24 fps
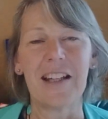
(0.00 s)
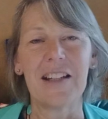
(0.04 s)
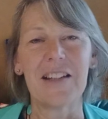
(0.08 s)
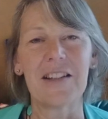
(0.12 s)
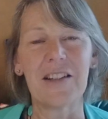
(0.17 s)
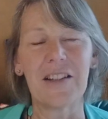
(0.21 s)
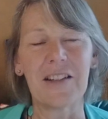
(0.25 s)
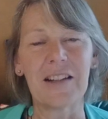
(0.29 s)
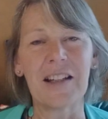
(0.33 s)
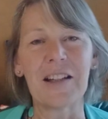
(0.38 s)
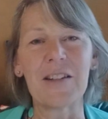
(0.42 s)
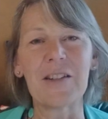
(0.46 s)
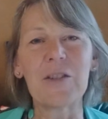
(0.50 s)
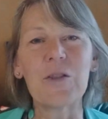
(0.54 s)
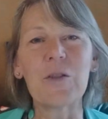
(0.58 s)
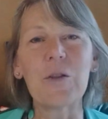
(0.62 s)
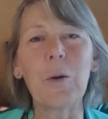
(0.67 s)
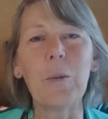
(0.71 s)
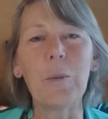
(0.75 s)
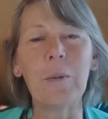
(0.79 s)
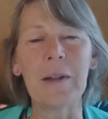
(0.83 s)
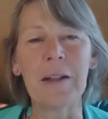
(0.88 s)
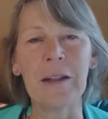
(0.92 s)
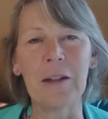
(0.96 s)
So that's
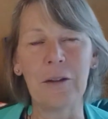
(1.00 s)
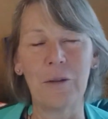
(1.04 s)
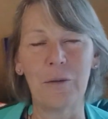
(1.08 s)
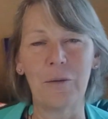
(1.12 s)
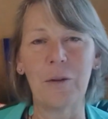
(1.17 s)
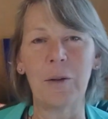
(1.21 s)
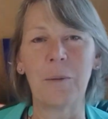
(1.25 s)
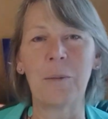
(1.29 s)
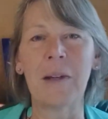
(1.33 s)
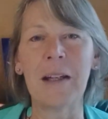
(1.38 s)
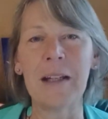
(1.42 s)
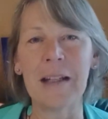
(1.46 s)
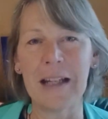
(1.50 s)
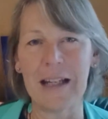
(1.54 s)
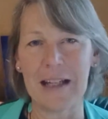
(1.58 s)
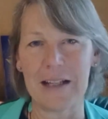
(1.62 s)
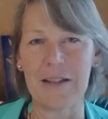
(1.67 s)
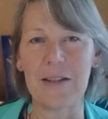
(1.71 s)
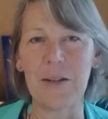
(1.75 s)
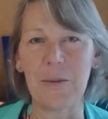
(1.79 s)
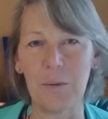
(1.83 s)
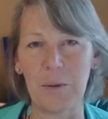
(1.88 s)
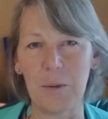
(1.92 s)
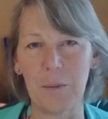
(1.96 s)
stopping you from
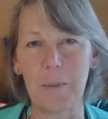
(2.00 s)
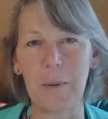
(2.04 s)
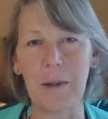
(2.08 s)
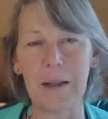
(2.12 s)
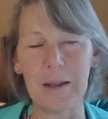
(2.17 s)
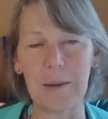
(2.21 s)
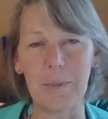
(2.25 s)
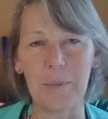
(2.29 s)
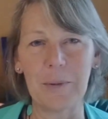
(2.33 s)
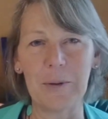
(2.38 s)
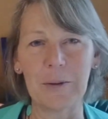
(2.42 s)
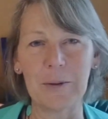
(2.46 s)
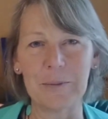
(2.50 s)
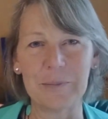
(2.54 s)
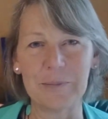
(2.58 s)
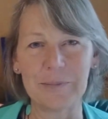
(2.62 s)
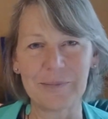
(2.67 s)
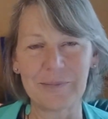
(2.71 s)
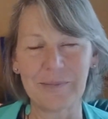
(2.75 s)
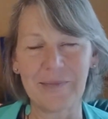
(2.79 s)
connecting with people.